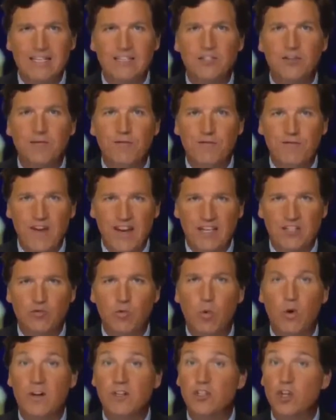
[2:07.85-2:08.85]
is to
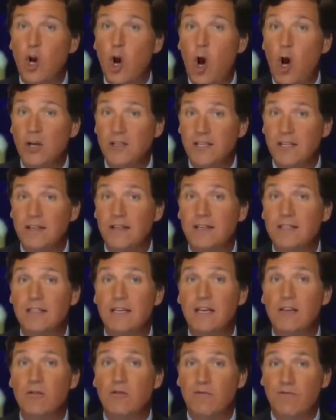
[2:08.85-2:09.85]
fix what is causing
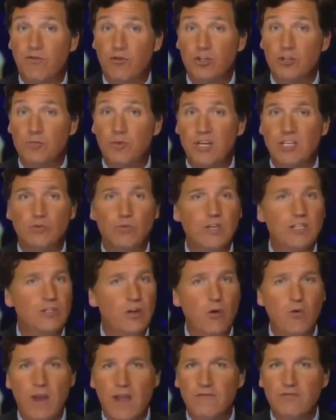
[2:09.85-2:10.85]
this in the first place. We
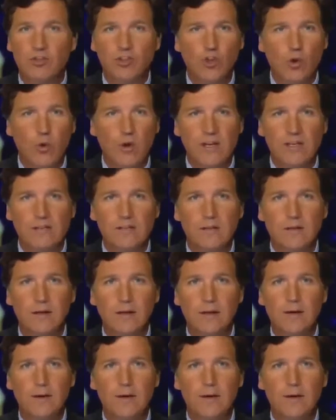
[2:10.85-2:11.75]
don't have a choice.